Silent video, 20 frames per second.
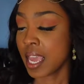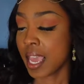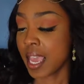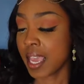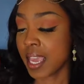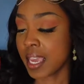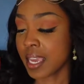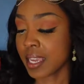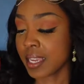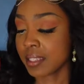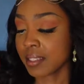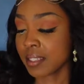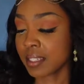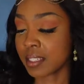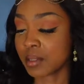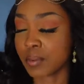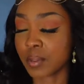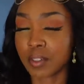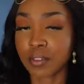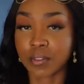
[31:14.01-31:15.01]
and
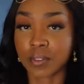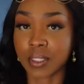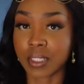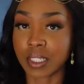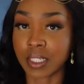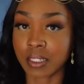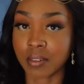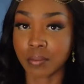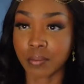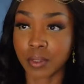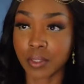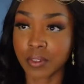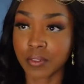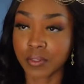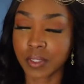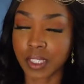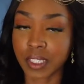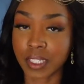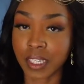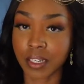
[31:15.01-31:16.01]
is beautiful,
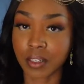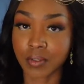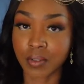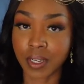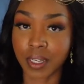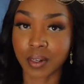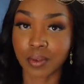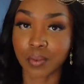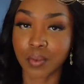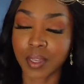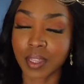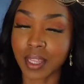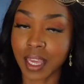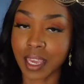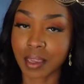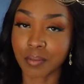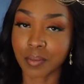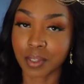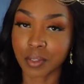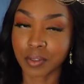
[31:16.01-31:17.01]
beautifully decorated with
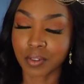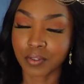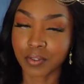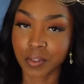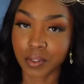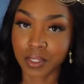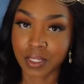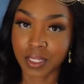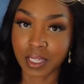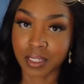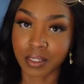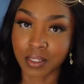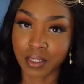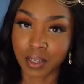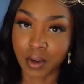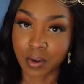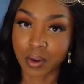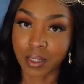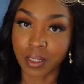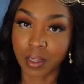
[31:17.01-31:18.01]
a beautiful scent to
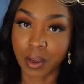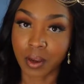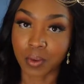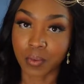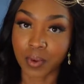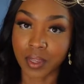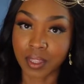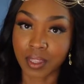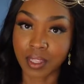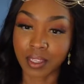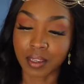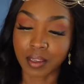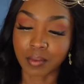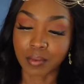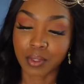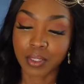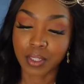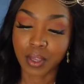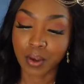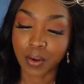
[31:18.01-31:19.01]
go along with them.
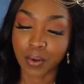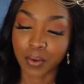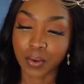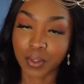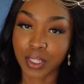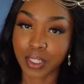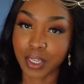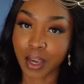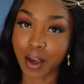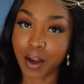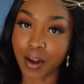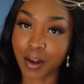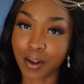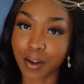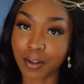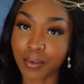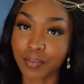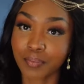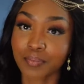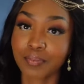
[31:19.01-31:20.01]
So
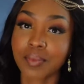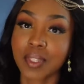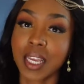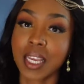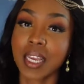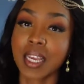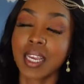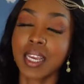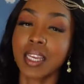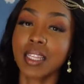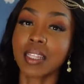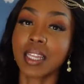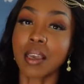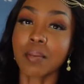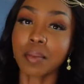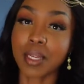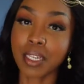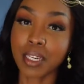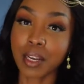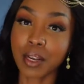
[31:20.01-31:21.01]
y'all, let
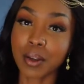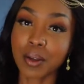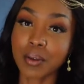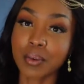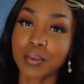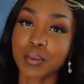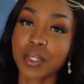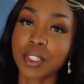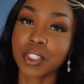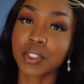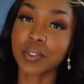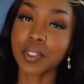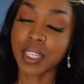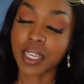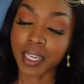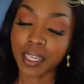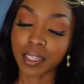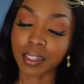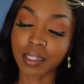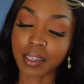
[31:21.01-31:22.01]
me know what you
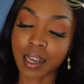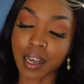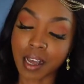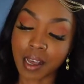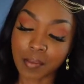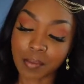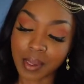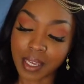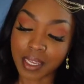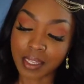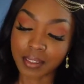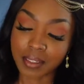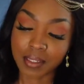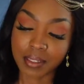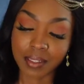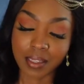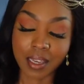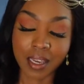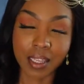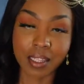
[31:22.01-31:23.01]
think in the
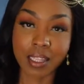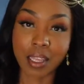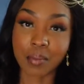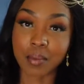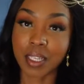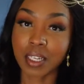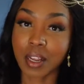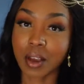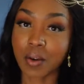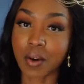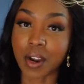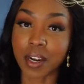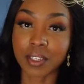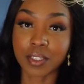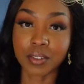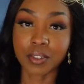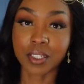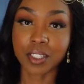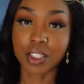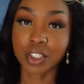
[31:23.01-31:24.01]
comments. Let me know, are
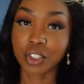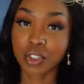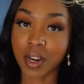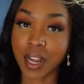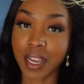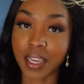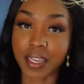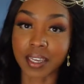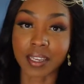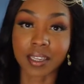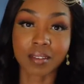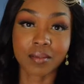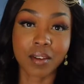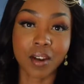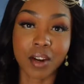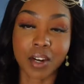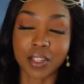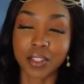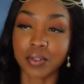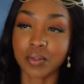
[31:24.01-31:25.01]
you gonna try it?
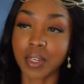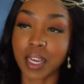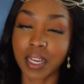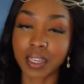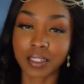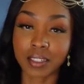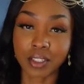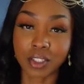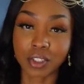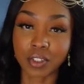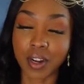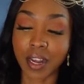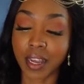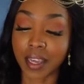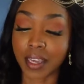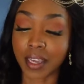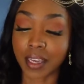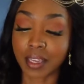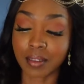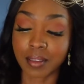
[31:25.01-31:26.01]
Are you not gonna try
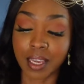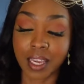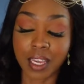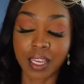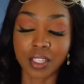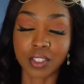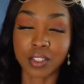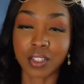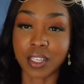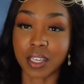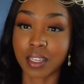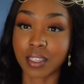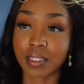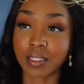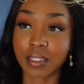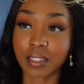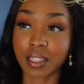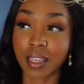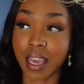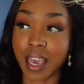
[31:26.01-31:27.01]
it? does
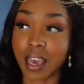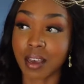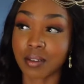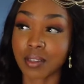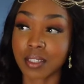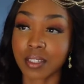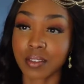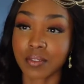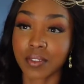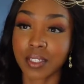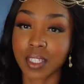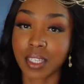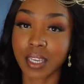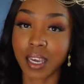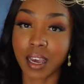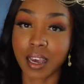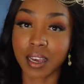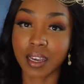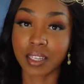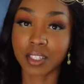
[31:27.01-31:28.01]
the house of
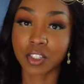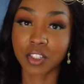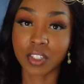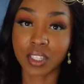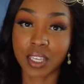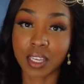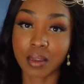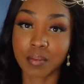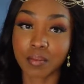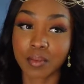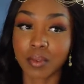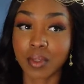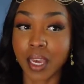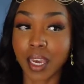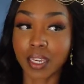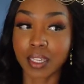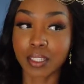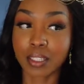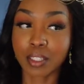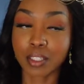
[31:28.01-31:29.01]
Sillage seem
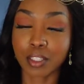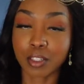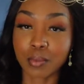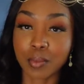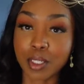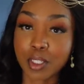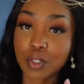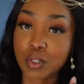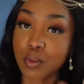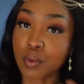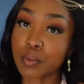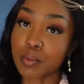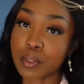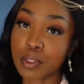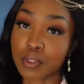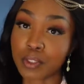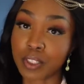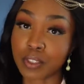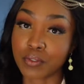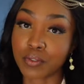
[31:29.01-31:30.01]
like it's a little bit too
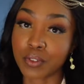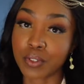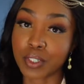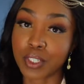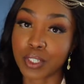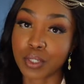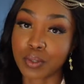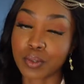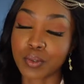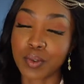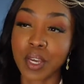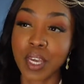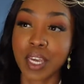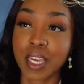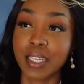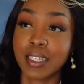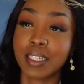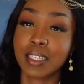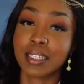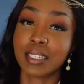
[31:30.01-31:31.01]
bougie for you?
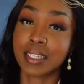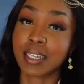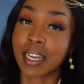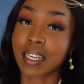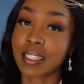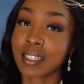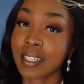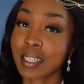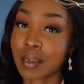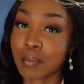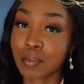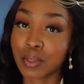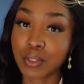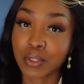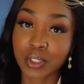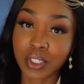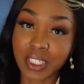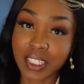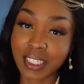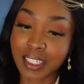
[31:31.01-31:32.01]
Does it not seem
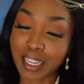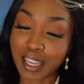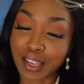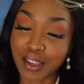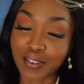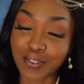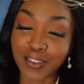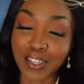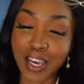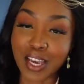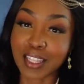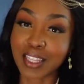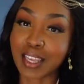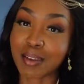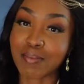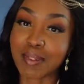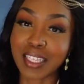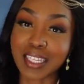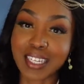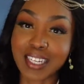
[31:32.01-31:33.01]
bougie enough? Y'all
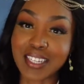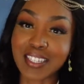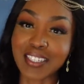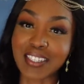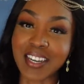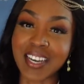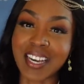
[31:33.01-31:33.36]
let me know.